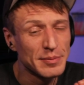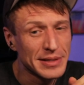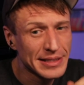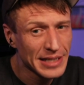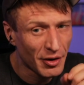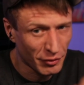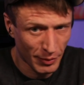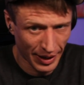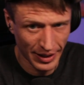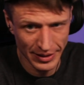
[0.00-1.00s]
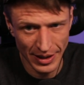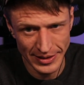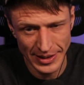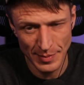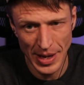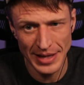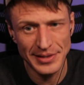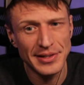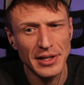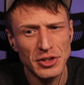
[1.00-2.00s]
himself recognized them
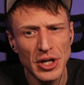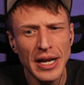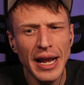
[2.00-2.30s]
as such,